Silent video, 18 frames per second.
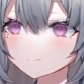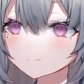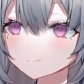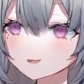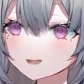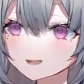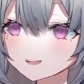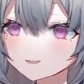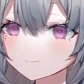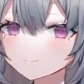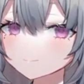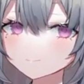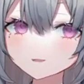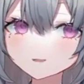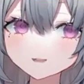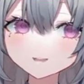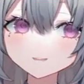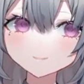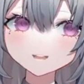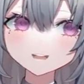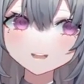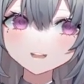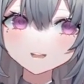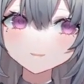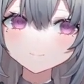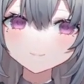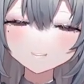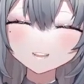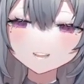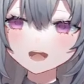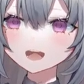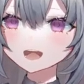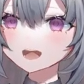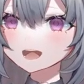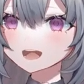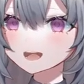but you worked like every
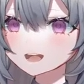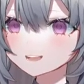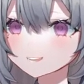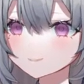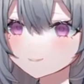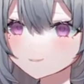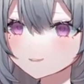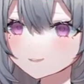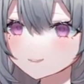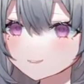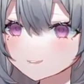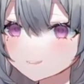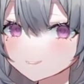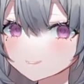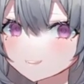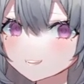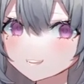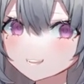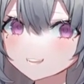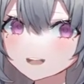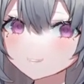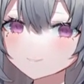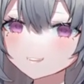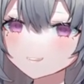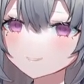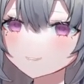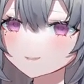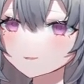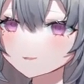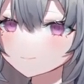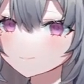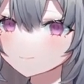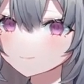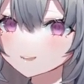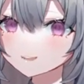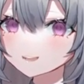day. Yeah, so, so like uh, that's I like guess social? that
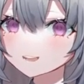doesn't